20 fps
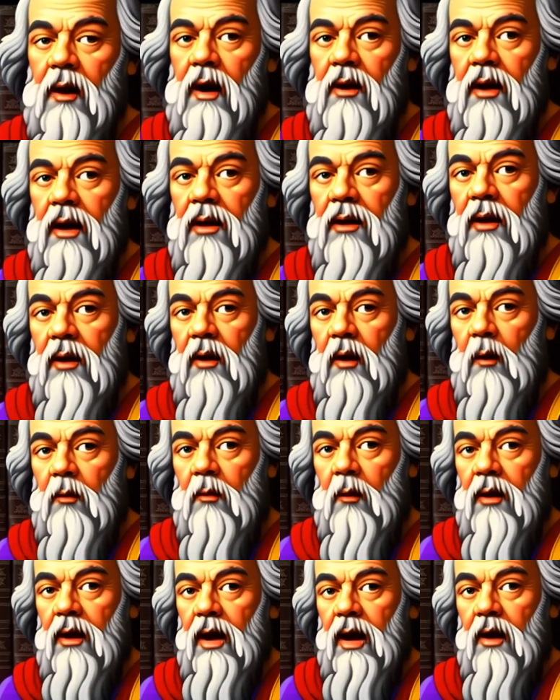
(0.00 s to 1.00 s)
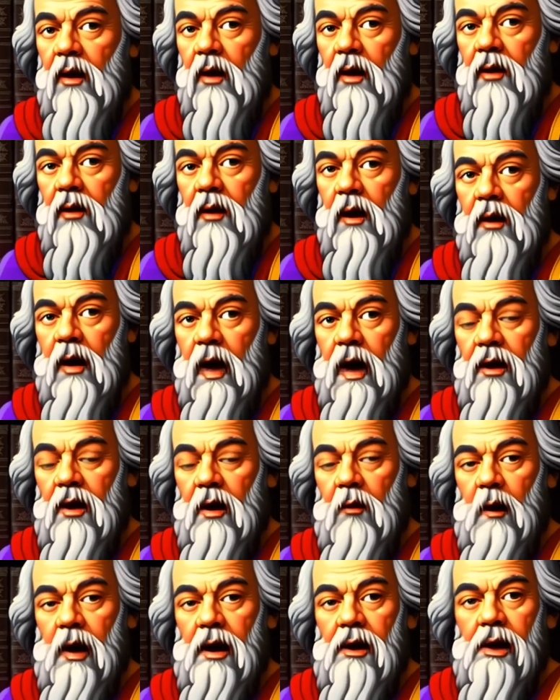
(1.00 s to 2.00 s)
and nurturing yourself and
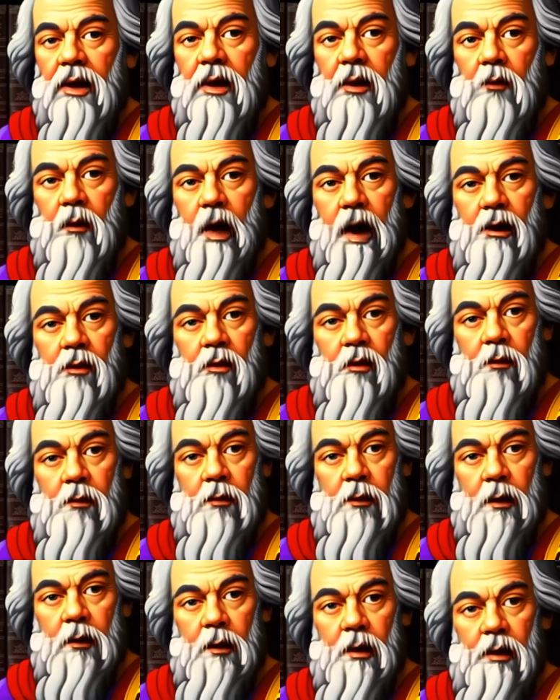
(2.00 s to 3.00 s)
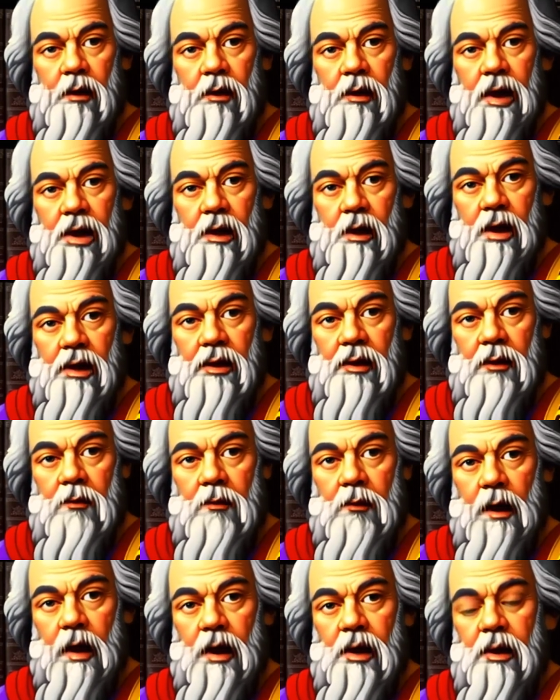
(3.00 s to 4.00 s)
others, you can experience a sense of
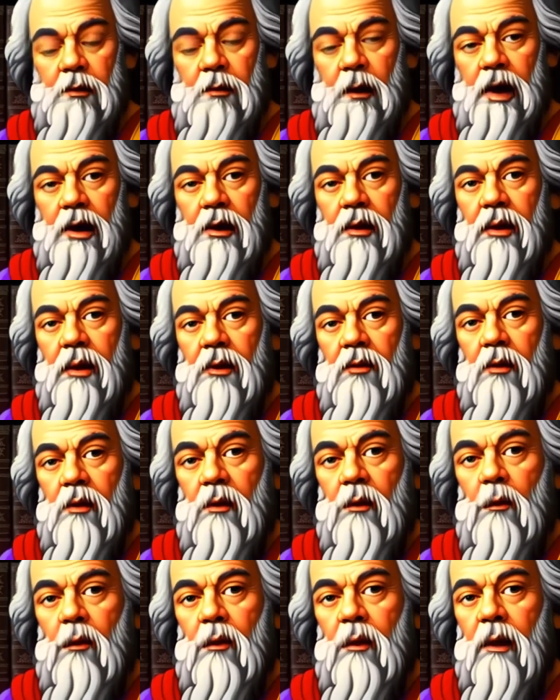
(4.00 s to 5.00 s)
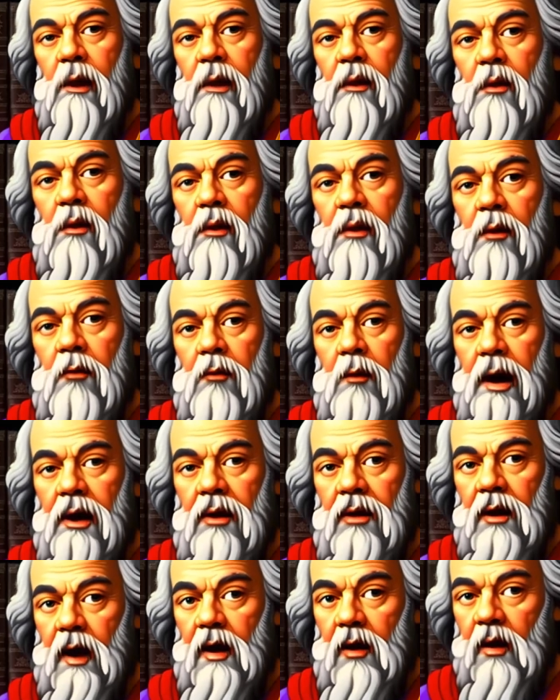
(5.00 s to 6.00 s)
balance, harmony, and
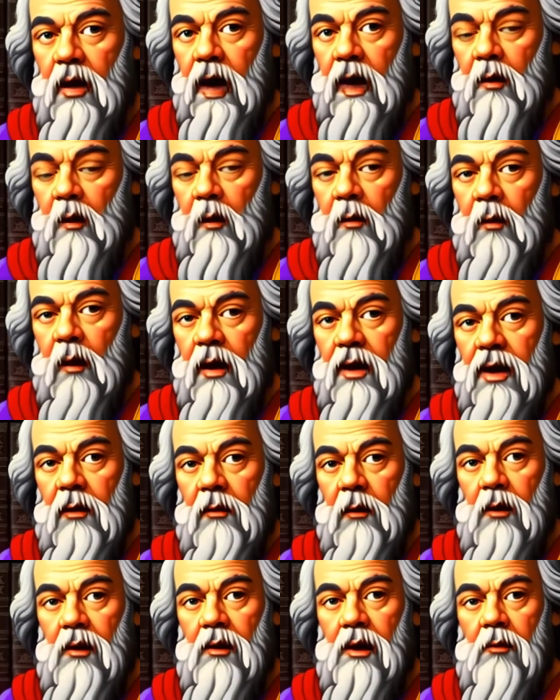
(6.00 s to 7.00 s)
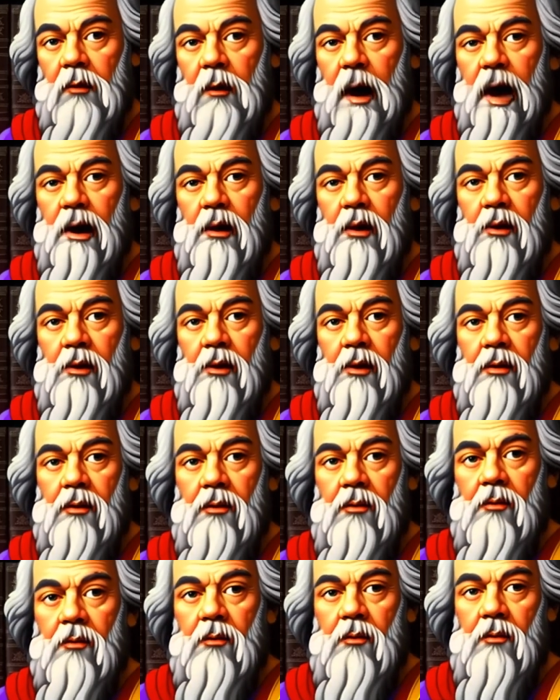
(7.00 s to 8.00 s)
fulfillment in your life.
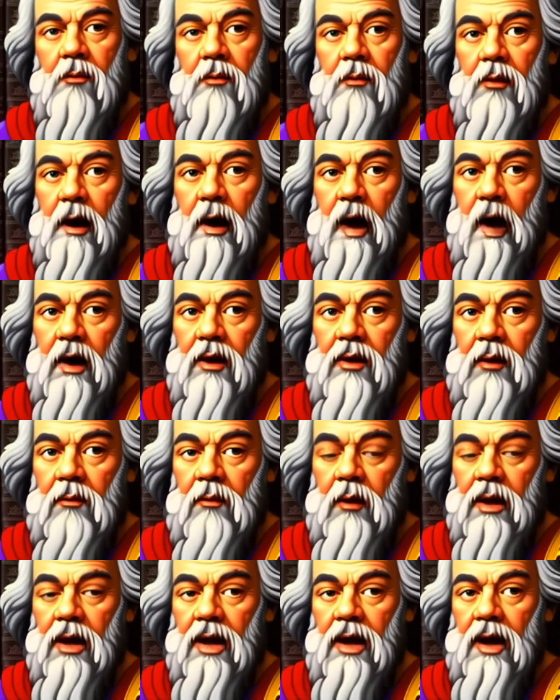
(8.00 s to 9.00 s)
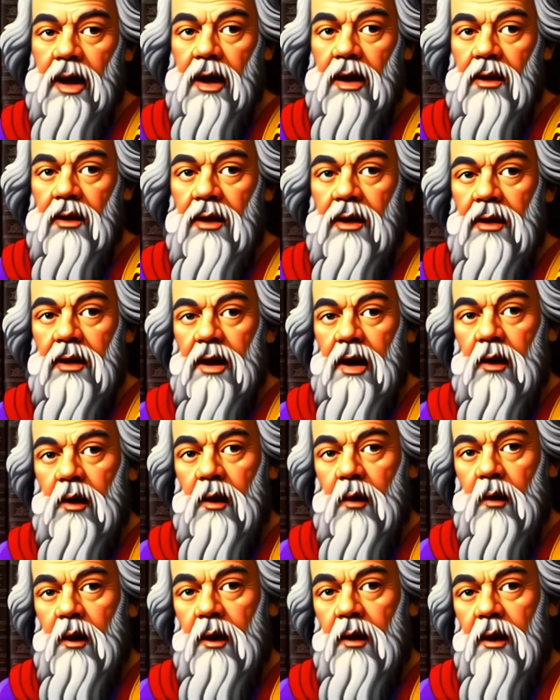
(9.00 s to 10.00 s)
Angel number 4466 is a
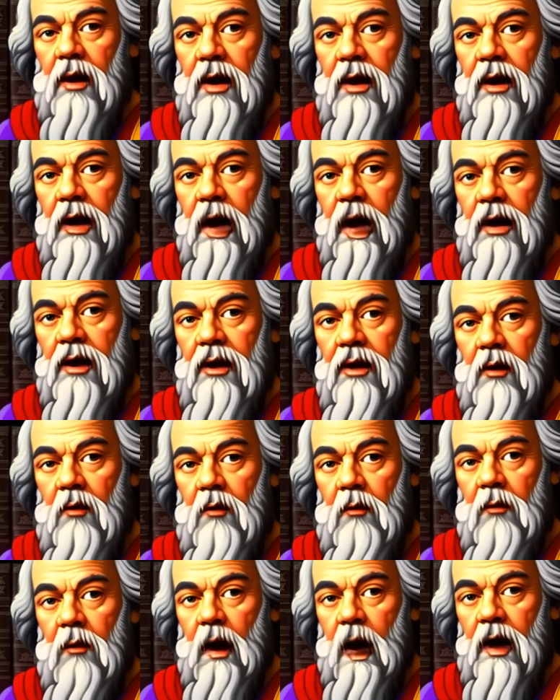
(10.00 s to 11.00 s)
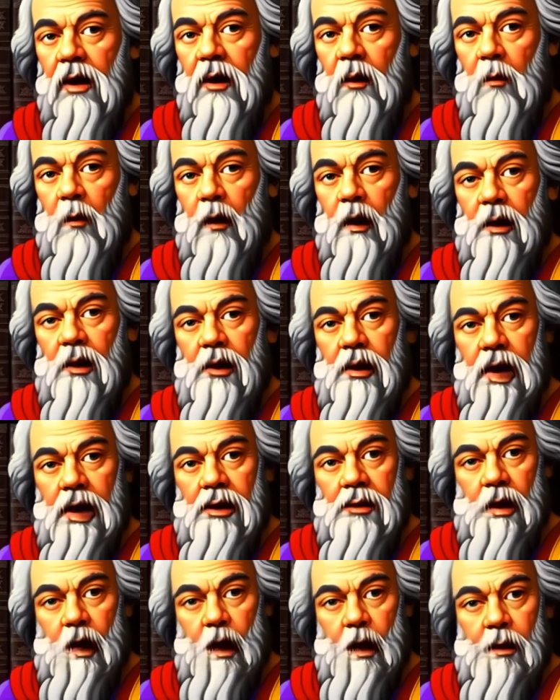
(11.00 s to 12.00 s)
message from your angels and spiritual
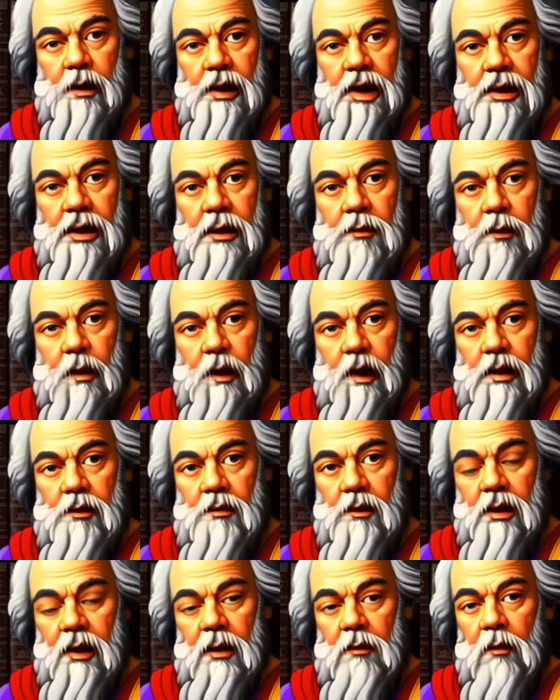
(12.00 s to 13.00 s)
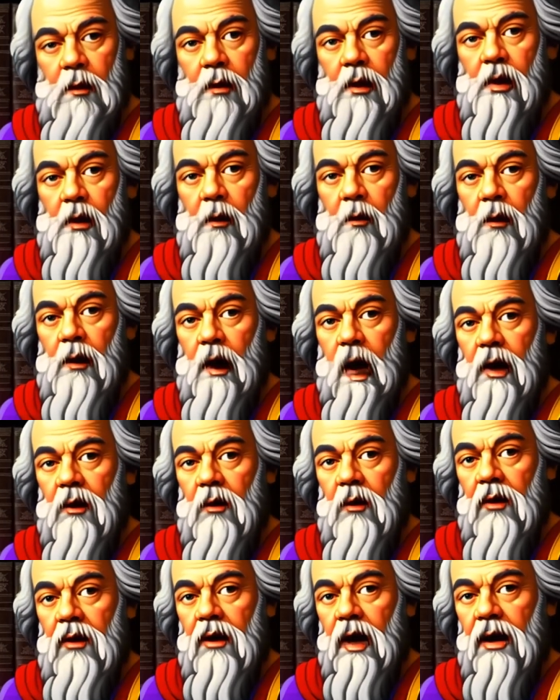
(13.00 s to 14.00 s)
guides, affirming that you are supported
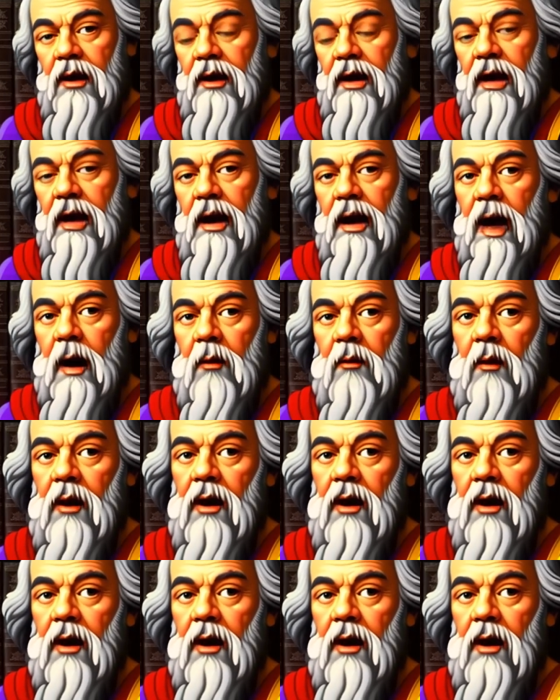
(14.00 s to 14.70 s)
in building stable